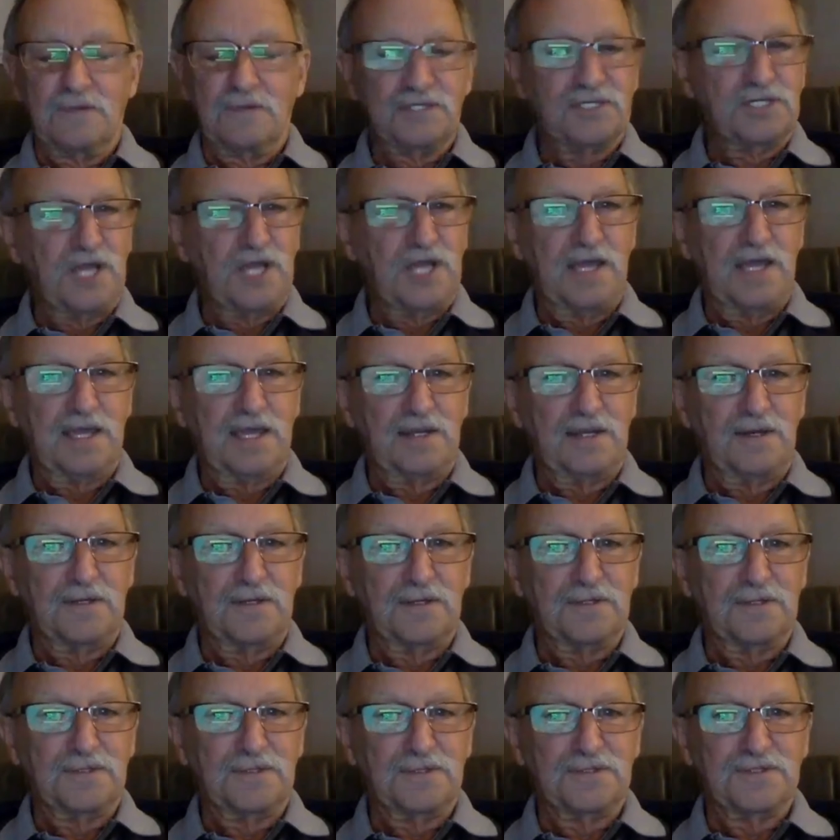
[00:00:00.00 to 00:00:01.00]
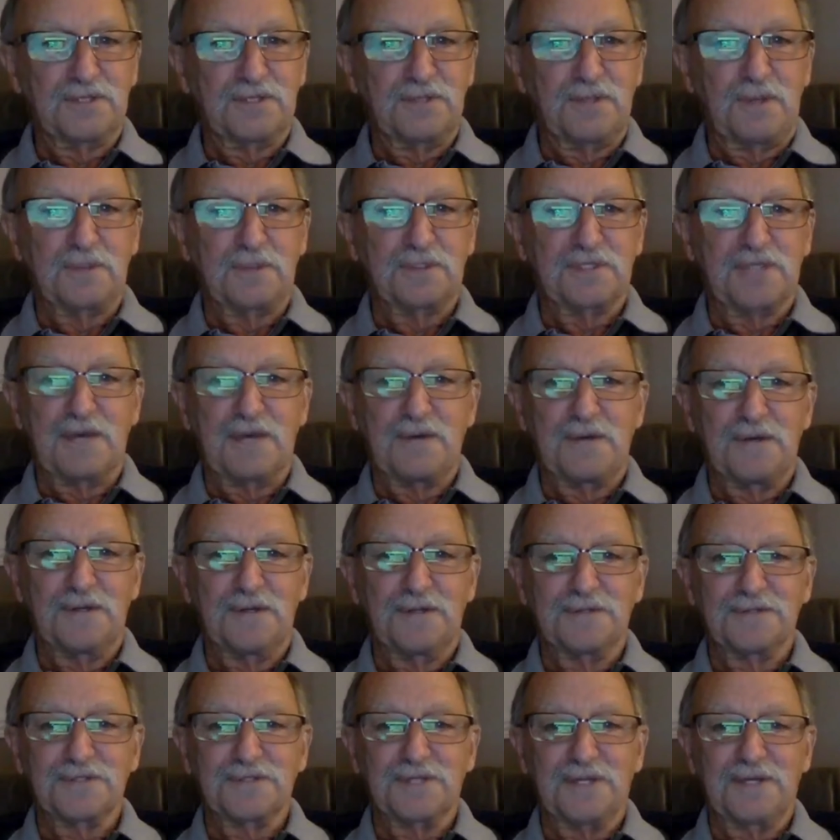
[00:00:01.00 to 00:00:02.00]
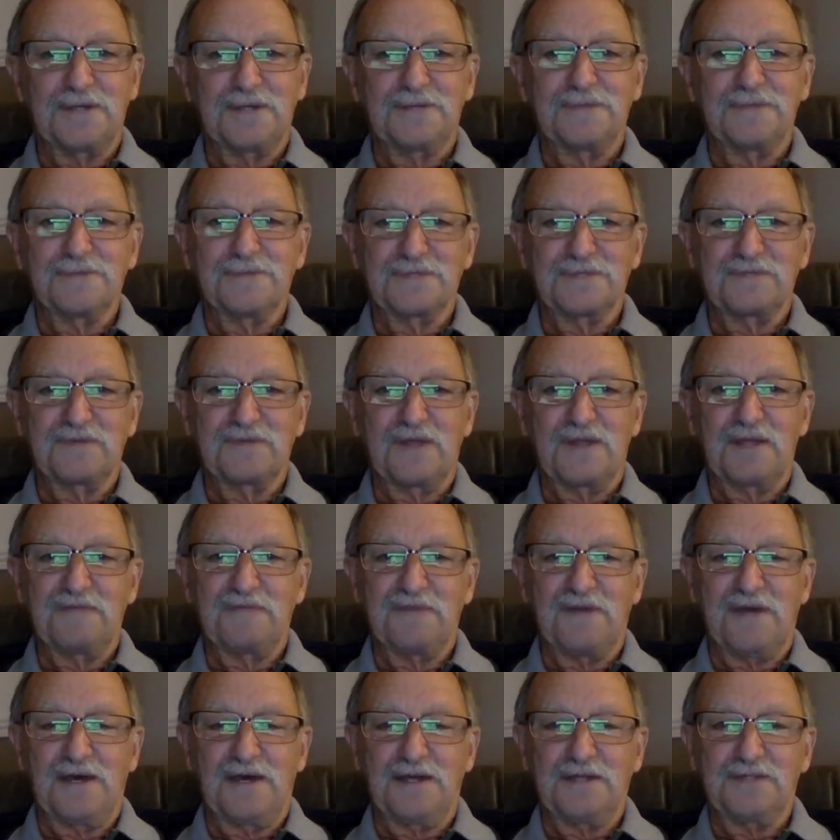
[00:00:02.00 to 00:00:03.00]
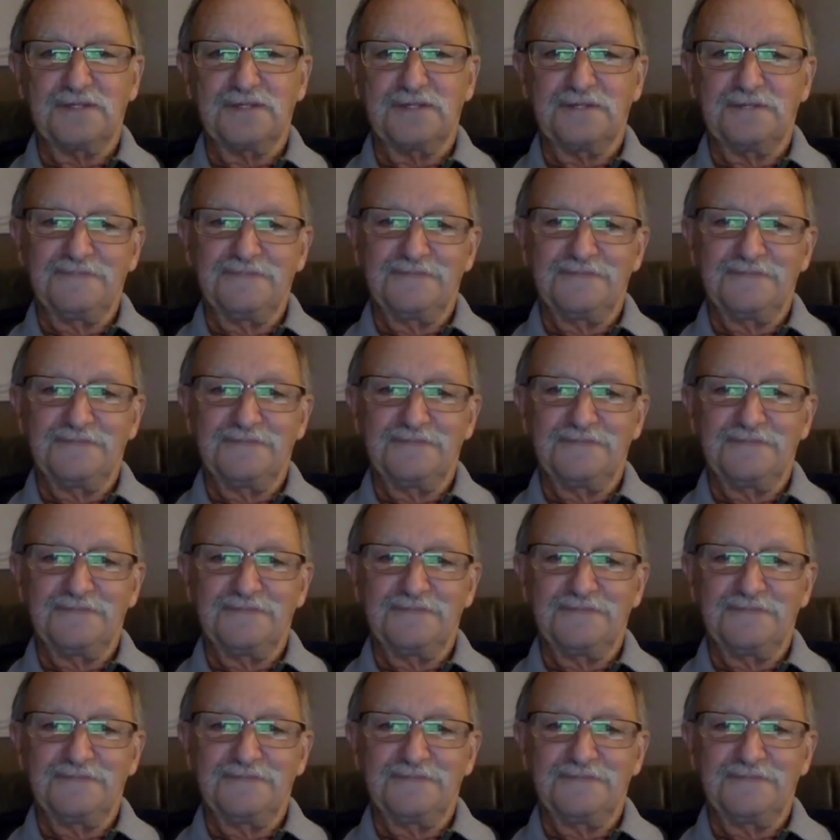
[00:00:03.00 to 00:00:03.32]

It was shaking a lot. I couldn't see what was going on, so it was fairly fast.